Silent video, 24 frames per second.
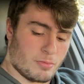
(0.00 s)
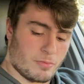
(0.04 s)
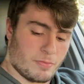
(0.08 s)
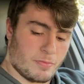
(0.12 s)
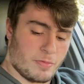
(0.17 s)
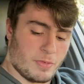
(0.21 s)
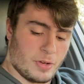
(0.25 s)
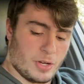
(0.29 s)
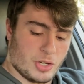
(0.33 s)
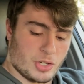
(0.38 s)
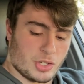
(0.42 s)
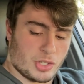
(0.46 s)

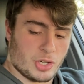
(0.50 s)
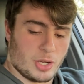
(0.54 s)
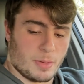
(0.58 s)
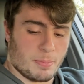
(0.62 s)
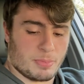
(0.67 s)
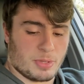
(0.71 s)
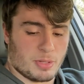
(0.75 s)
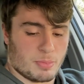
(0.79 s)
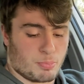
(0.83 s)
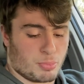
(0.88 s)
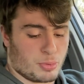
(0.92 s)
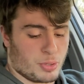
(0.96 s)
finish
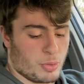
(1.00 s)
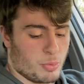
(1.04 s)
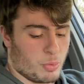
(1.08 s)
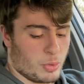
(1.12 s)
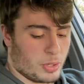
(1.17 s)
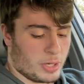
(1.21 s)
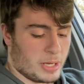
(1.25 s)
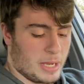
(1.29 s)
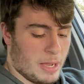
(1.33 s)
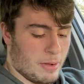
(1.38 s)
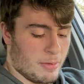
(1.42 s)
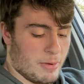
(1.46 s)
up the
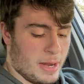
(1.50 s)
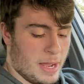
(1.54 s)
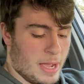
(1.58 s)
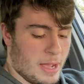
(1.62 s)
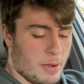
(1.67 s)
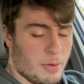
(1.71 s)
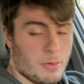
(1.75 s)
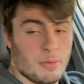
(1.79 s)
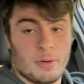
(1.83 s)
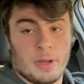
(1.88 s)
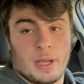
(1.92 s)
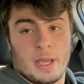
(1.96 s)
pre-workout
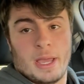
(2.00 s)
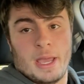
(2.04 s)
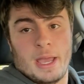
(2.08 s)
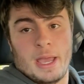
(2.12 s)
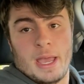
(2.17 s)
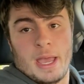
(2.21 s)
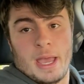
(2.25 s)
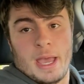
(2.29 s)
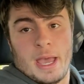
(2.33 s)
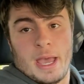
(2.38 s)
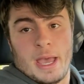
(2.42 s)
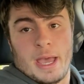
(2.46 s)
now,
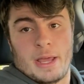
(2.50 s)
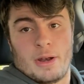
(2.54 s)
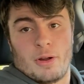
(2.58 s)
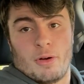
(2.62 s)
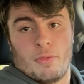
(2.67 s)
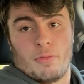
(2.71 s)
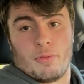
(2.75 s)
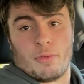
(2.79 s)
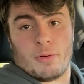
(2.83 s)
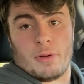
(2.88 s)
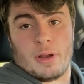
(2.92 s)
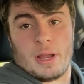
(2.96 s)
head
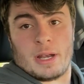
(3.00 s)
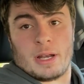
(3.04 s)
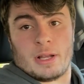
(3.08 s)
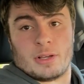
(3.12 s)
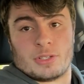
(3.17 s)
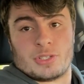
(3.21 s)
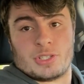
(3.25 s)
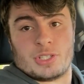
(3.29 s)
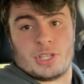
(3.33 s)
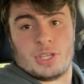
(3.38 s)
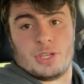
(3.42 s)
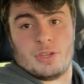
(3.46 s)
over, and
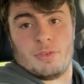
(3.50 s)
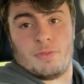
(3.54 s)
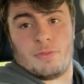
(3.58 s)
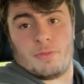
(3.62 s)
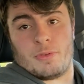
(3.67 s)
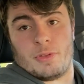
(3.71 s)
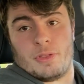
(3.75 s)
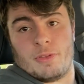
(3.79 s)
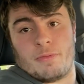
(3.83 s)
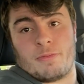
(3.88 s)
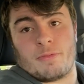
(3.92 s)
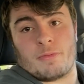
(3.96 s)
I'll see you
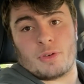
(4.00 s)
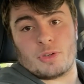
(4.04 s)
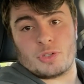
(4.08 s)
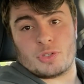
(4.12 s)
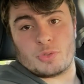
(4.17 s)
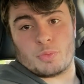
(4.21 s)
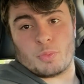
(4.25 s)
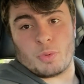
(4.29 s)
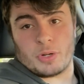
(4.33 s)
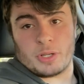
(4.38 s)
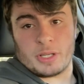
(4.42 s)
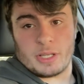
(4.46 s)
for the
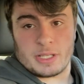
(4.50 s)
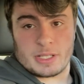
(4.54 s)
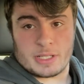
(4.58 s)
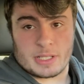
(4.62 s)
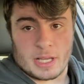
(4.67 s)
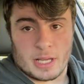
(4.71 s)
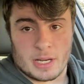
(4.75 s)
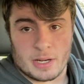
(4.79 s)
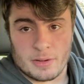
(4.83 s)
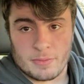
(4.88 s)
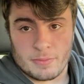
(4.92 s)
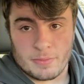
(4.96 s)
first working
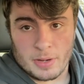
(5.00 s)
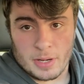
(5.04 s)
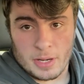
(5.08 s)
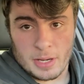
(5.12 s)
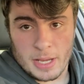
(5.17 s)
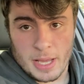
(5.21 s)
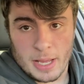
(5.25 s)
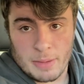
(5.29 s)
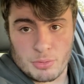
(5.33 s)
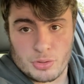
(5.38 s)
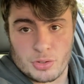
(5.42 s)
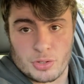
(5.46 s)
set of
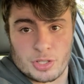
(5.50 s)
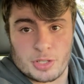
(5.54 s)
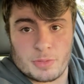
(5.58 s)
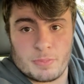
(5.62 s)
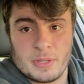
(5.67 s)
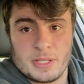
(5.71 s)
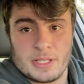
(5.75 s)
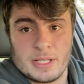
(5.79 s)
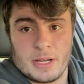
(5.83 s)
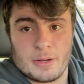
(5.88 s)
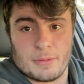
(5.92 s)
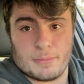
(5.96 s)
hamstrings.
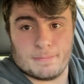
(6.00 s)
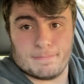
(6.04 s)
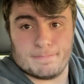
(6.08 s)
Peace out.